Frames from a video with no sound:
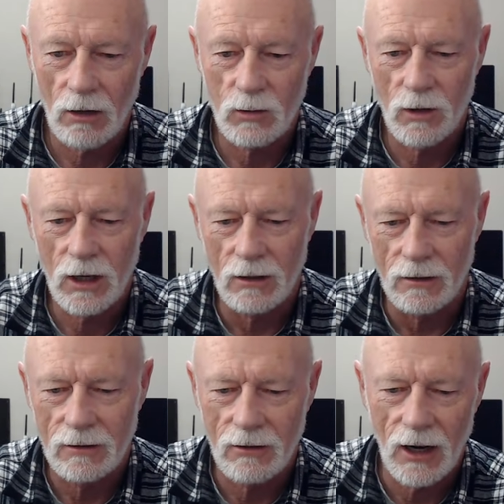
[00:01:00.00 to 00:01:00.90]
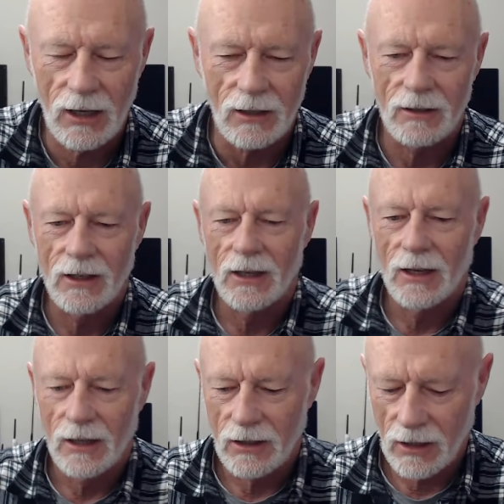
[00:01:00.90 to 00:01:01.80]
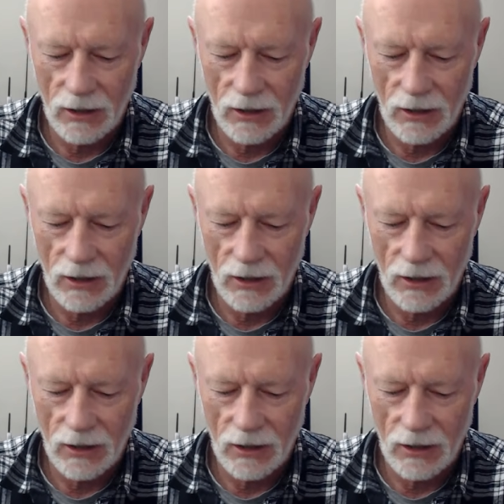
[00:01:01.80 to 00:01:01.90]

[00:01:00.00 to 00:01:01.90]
it's working. Great. Yeah,